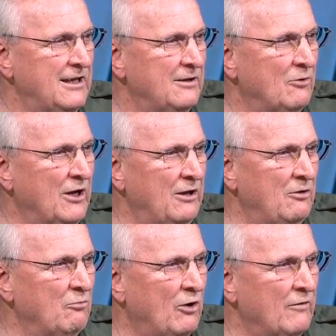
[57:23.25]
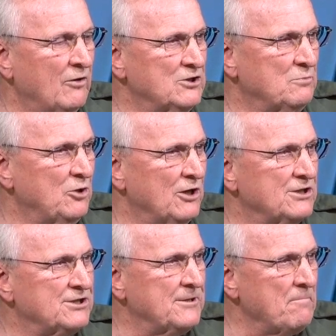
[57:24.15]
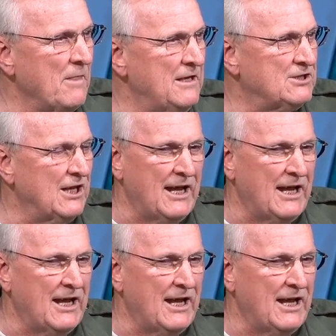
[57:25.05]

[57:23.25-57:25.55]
when he one of his books, he said,